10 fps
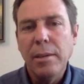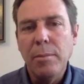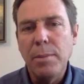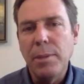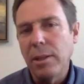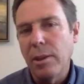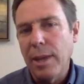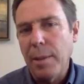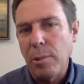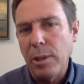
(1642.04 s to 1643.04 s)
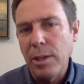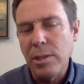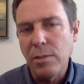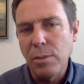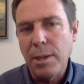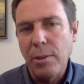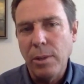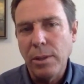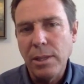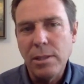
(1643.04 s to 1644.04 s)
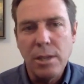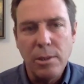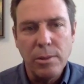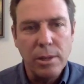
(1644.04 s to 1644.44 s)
maybe a little apprehensive about what they don't